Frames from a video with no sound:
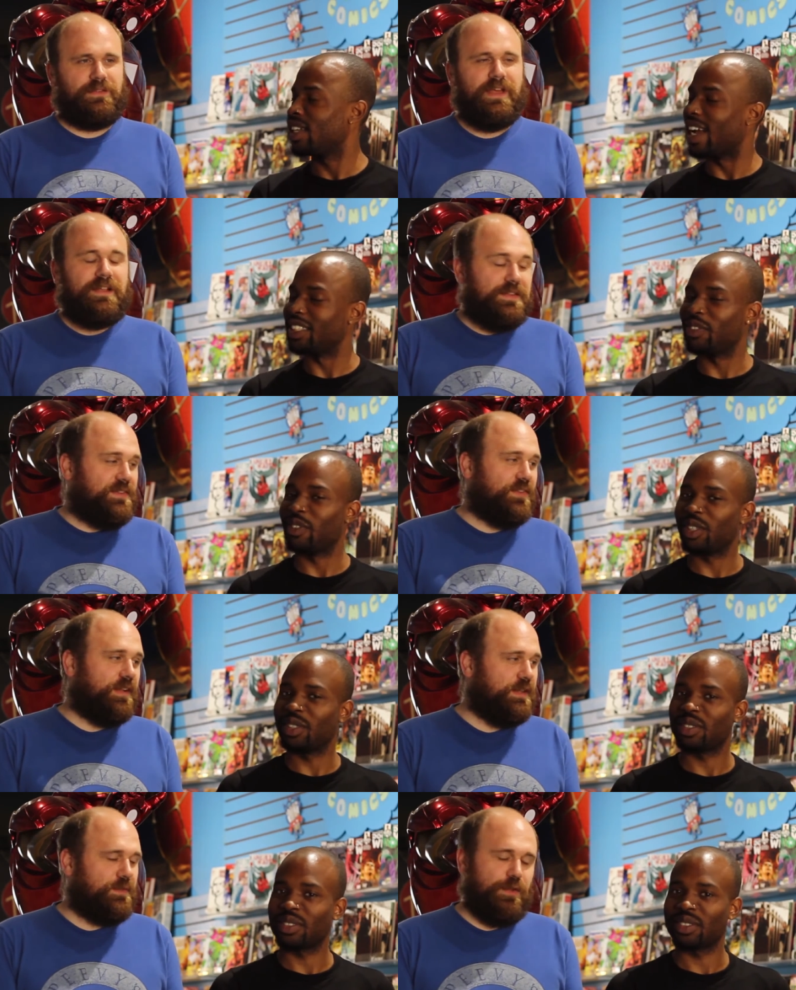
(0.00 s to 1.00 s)
Speaker 1: twice. this is
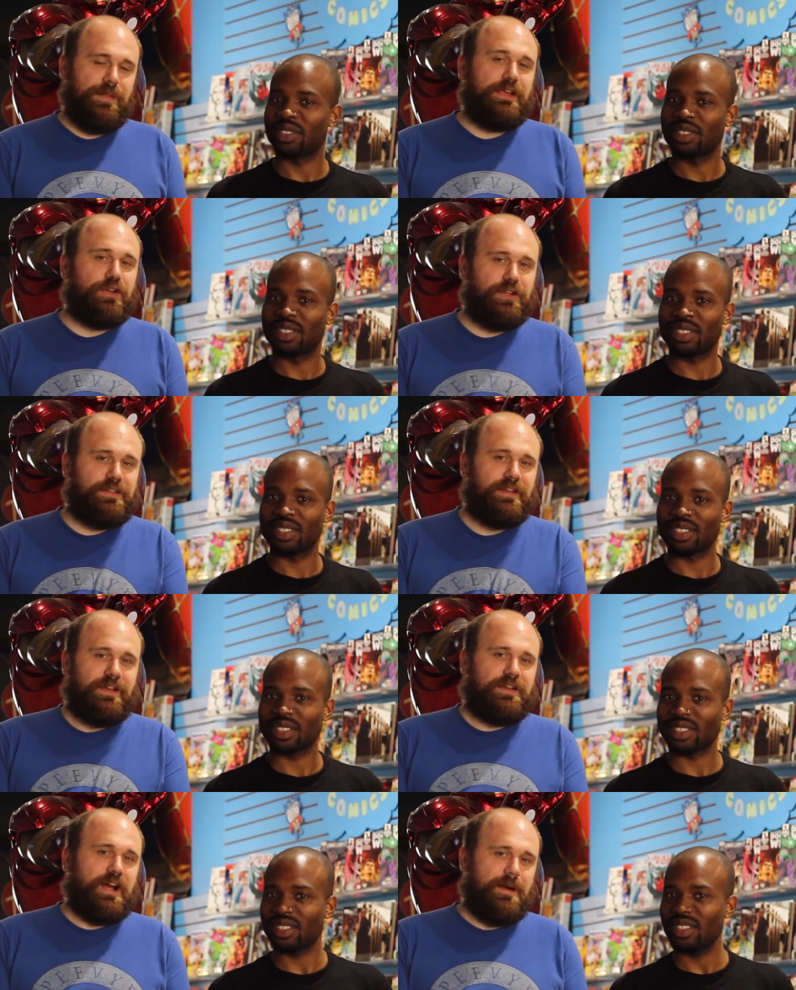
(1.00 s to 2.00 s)
on YouTube. They could
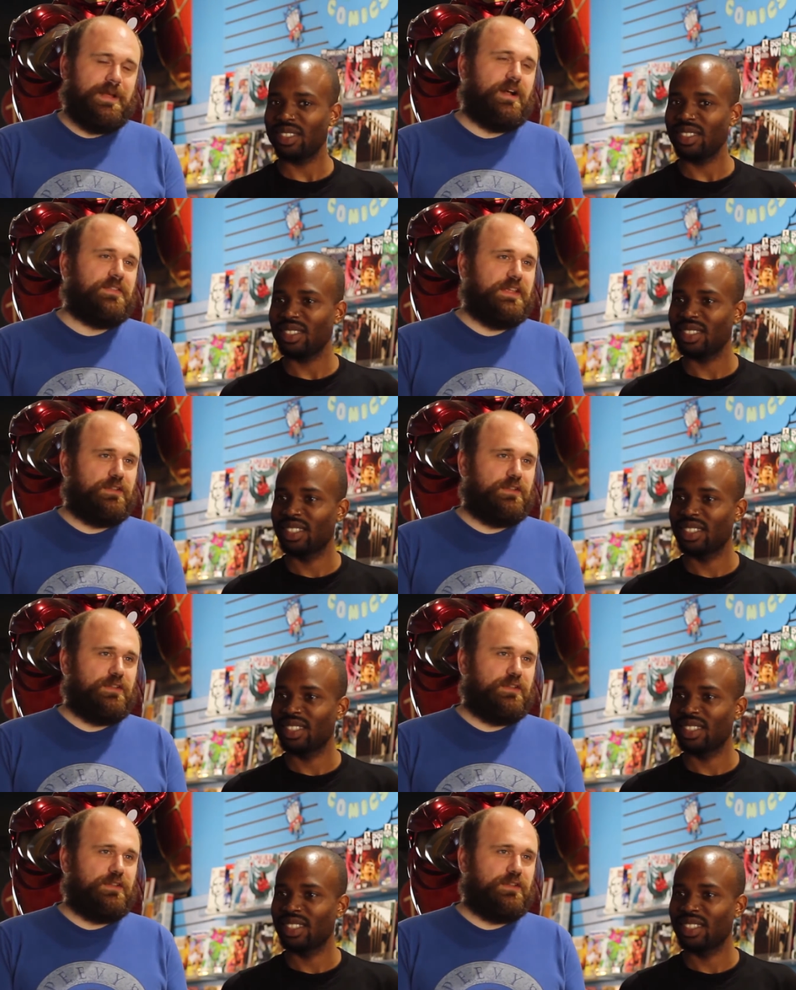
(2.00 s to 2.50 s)
comment on the